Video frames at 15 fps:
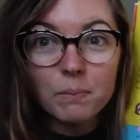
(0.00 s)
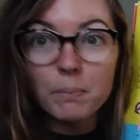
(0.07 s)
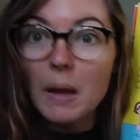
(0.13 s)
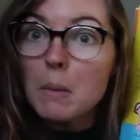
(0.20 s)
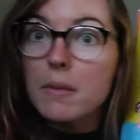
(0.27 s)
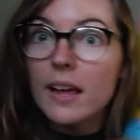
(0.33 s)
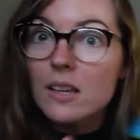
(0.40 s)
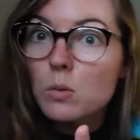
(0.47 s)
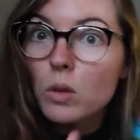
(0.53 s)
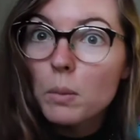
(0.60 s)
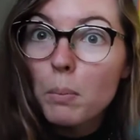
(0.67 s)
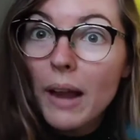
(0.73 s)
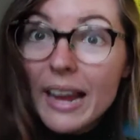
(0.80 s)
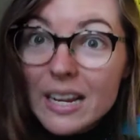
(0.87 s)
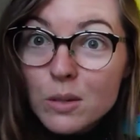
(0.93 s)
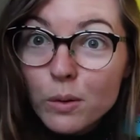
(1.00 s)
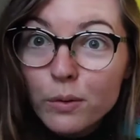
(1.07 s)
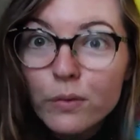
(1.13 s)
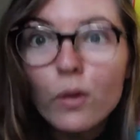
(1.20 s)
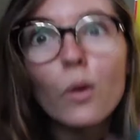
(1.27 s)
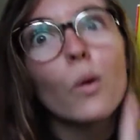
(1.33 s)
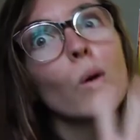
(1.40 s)
Maybe that's what the plates are
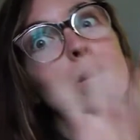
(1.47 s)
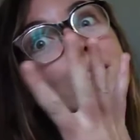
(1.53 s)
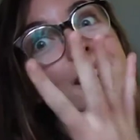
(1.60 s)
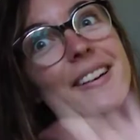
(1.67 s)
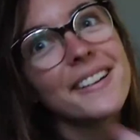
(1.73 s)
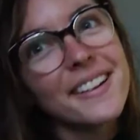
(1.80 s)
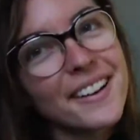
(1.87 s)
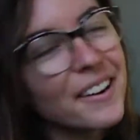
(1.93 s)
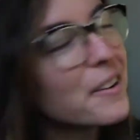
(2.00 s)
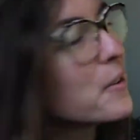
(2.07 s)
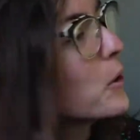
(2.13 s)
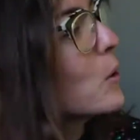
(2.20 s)
for. Oh, it